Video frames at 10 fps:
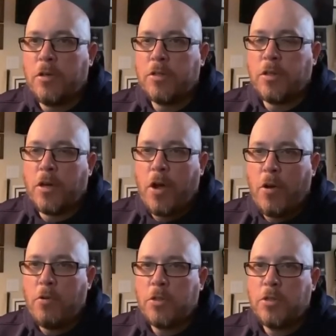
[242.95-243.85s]
as a
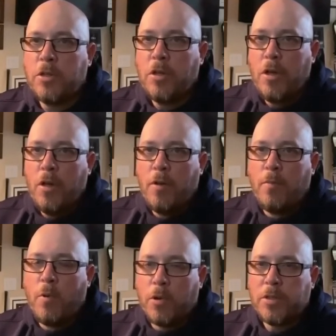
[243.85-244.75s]
coach,
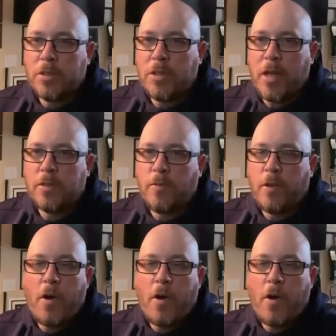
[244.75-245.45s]
more successful.